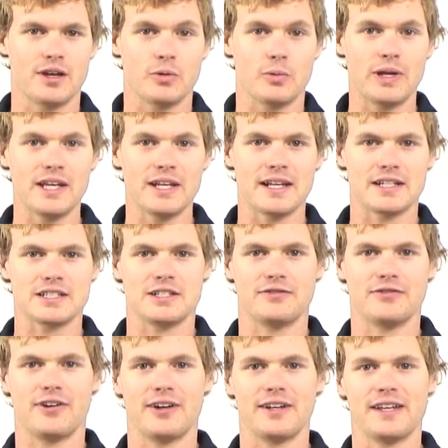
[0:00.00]
we can actually
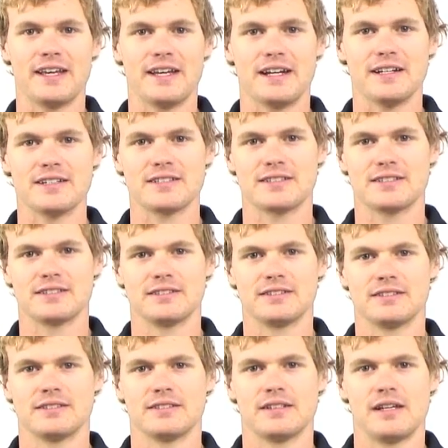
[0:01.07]
find out
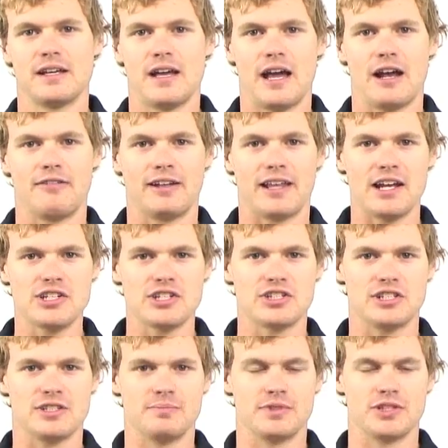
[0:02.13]
a
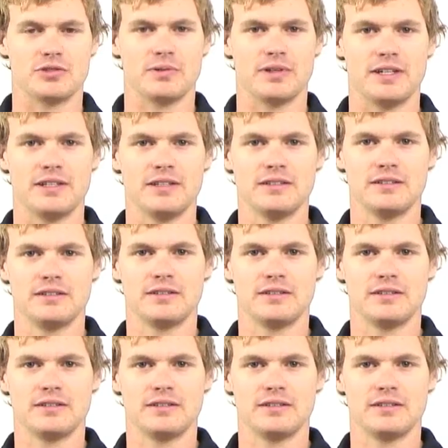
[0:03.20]
relationship between